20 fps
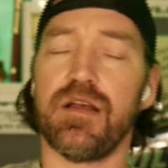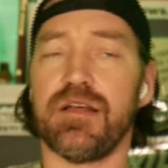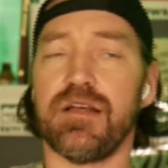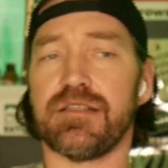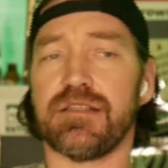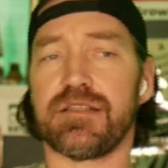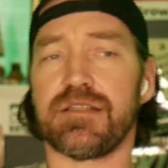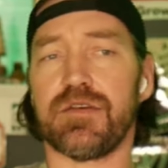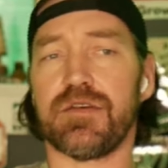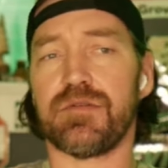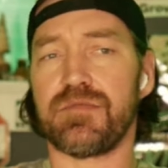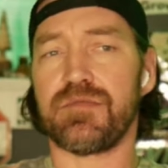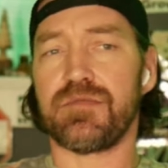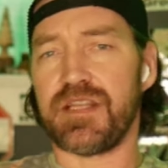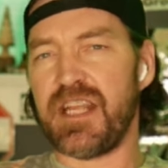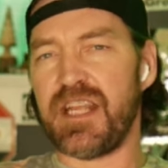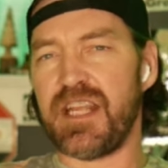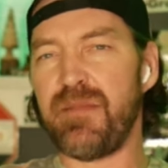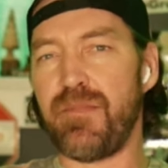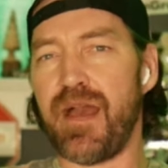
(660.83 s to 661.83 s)
So
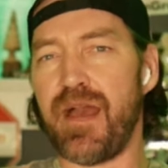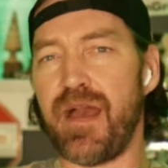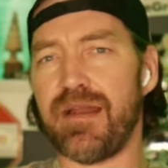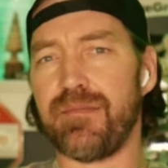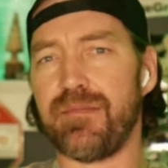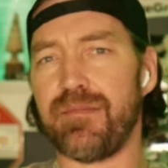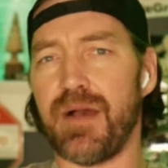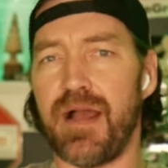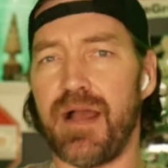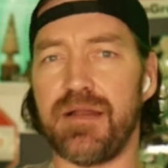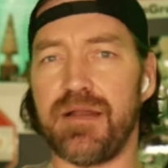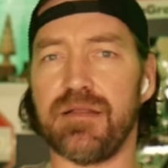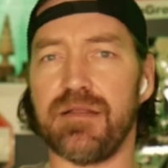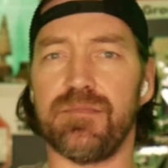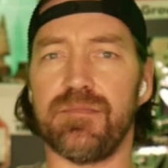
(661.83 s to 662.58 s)
keep that in mind.